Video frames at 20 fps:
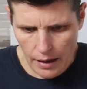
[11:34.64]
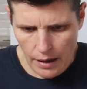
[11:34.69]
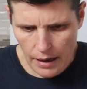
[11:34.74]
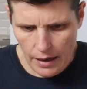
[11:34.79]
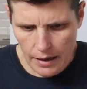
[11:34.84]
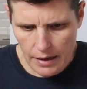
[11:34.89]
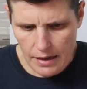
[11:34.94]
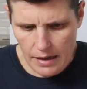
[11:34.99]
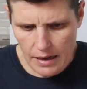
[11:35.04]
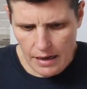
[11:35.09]

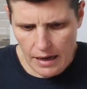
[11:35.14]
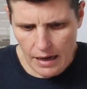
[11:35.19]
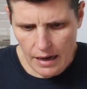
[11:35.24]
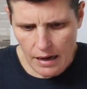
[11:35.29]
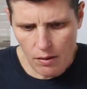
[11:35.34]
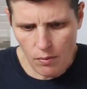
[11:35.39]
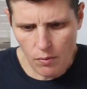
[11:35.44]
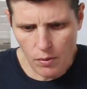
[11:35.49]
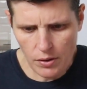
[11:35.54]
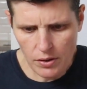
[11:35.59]
And
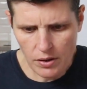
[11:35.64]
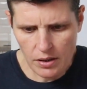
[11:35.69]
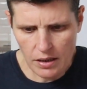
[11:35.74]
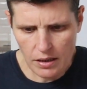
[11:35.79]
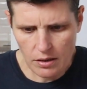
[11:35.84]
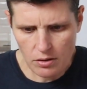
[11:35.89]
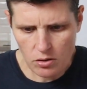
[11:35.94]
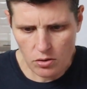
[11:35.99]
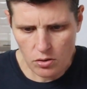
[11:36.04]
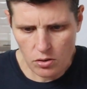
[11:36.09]
now what you
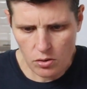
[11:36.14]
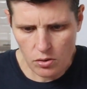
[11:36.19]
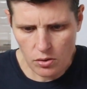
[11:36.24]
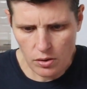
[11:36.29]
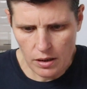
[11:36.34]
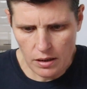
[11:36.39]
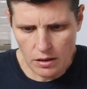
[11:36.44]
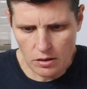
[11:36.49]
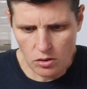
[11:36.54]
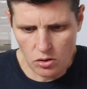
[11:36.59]
need to
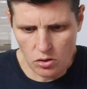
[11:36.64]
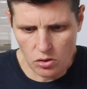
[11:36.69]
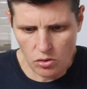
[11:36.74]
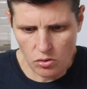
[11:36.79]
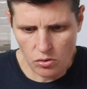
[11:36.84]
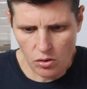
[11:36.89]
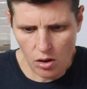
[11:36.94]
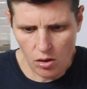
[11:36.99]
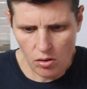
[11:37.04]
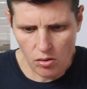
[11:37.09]
do is
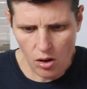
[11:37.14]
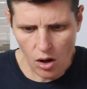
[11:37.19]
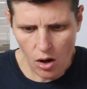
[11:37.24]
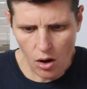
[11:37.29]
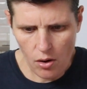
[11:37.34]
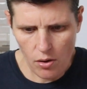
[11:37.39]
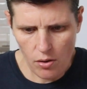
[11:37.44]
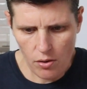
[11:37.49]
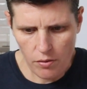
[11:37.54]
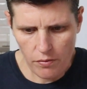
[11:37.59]
scroll
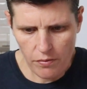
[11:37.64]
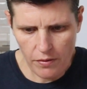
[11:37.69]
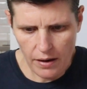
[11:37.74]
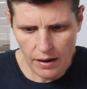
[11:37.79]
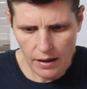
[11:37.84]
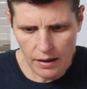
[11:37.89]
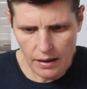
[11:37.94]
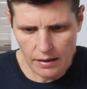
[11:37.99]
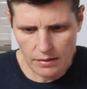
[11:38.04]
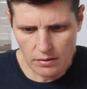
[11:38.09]

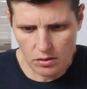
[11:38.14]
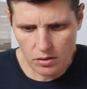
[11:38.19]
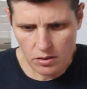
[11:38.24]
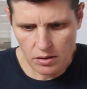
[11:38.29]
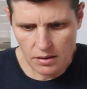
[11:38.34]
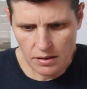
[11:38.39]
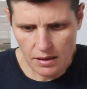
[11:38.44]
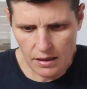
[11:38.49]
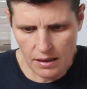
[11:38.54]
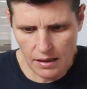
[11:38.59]
over until
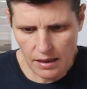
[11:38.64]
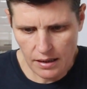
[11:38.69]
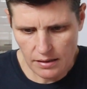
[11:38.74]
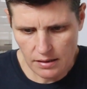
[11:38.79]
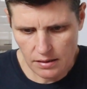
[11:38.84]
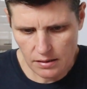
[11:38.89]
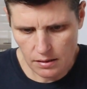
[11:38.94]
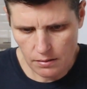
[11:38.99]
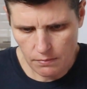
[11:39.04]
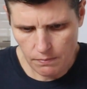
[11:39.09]
you see
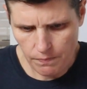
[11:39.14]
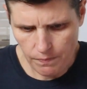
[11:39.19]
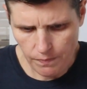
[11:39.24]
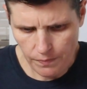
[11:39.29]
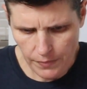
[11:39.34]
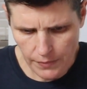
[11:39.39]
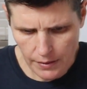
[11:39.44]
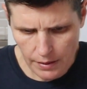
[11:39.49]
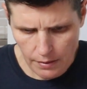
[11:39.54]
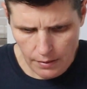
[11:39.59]
custom.
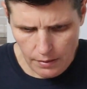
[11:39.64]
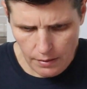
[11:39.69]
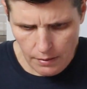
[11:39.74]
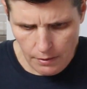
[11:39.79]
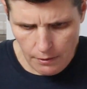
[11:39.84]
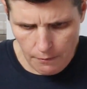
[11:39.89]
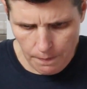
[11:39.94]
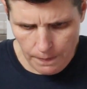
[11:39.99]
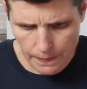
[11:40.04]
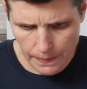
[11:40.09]

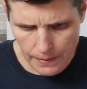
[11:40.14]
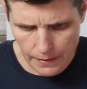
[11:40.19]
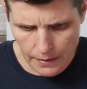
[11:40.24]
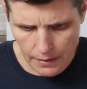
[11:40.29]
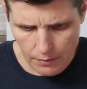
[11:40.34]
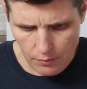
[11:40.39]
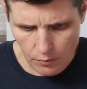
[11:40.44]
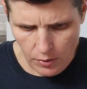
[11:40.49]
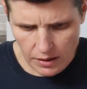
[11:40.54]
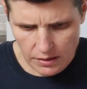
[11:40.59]

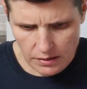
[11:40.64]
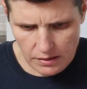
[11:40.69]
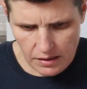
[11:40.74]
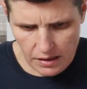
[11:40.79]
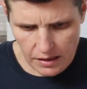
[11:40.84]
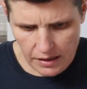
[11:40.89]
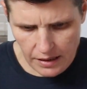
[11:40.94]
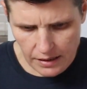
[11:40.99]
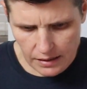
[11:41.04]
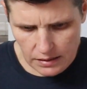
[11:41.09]
Once
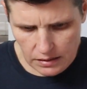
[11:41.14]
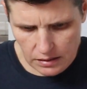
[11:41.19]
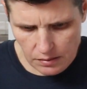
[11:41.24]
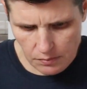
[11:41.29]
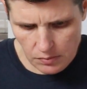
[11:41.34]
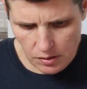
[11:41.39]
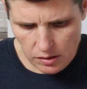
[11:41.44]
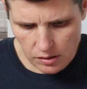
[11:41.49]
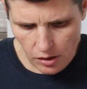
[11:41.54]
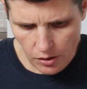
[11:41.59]
the
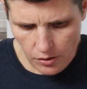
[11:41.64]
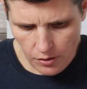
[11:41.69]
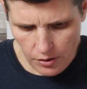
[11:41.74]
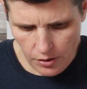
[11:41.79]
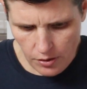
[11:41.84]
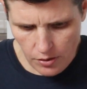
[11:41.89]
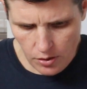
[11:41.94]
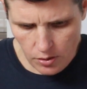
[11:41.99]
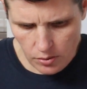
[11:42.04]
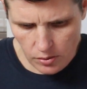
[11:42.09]
custom's
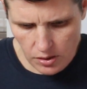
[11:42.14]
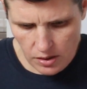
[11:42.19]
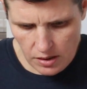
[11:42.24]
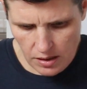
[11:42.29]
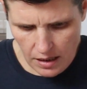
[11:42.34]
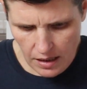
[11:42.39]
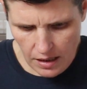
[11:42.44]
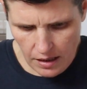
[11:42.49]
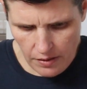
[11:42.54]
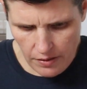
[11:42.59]
loaded, you'll
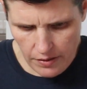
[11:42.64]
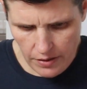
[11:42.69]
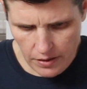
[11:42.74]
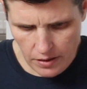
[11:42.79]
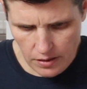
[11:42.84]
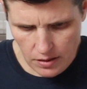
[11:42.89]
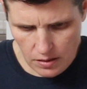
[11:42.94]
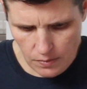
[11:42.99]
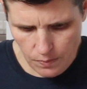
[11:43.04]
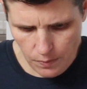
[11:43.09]
see
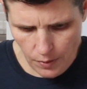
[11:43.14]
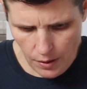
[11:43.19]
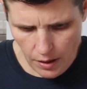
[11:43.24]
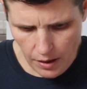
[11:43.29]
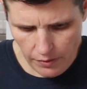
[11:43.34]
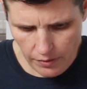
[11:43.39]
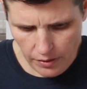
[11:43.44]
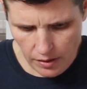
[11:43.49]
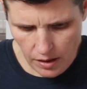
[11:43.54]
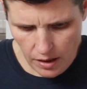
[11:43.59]
the
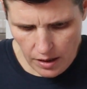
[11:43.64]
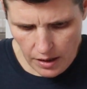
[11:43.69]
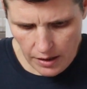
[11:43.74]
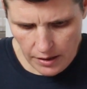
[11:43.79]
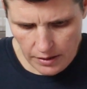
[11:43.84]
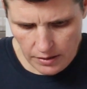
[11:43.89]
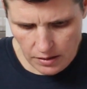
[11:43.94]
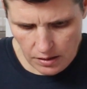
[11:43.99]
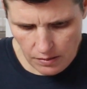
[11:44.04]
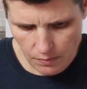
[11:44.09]

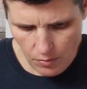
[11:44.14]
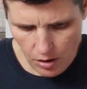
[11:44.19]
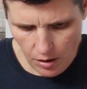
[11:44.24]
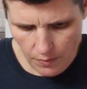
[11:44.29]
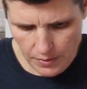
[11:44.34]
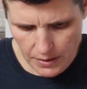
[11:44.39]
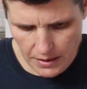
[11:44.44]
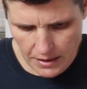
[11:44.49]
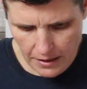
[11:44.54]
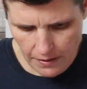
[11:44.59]
spiralized, it
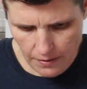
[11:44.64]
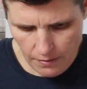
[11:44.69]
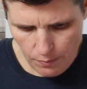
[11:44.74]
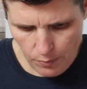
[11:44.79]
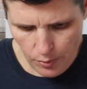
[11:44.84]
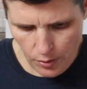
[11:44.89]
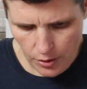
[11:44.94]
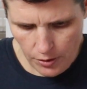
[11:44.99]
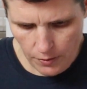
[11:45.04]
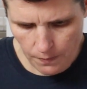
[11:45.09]
might be down the
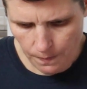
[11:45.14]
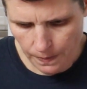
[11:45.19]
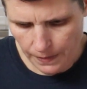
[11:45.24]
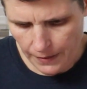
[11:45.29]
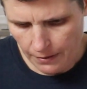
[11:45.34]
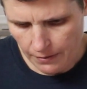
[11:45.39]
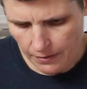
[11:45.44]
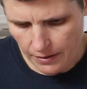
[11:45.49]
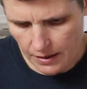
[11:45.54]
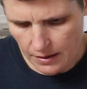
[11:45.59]
bottom.
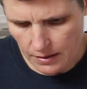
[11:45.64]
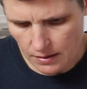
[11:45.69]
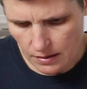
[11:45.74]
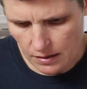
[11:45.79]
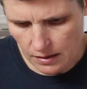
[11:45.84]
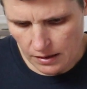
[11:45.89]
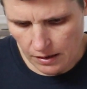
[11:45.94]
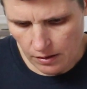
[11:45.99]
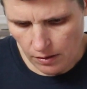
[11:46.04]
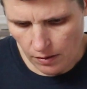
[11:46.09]
There it is,
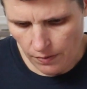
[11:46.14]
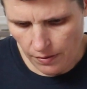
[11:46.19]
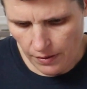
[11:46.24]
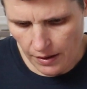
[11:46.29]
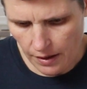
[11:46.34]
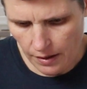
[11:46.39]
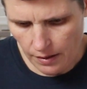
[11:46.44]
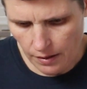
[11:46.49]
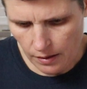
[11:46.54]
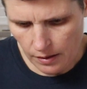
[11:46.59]
click on
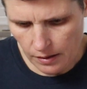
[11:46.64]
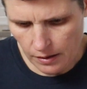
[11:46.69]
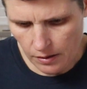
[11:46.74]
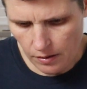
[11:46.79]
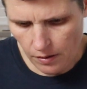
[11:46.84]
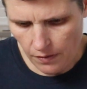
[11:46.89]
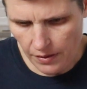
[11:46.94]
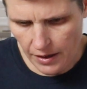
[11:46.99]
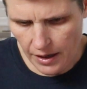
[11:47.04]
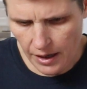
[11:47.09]
that,
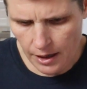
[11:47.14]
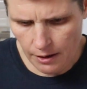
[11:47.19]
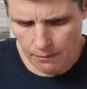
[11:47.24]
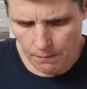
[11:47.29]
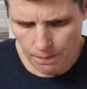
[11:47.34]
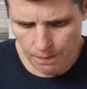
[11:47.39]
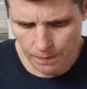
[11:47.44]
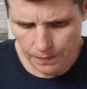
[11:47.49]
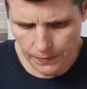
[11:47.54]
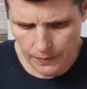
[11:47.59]
click on
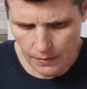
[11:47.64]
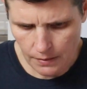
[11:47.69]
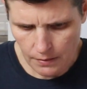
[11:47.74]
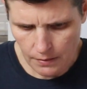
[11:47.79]
that.